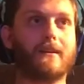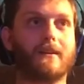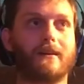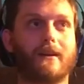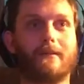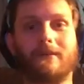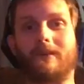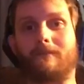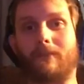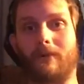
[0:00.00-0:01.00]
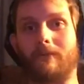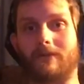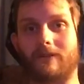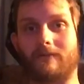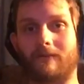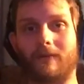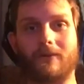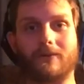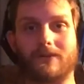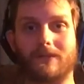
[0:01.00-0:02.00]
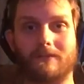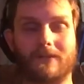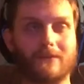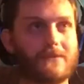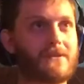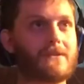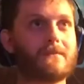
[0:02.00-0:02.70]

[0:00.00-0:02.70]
and I mean pretty much every one of those symptoms,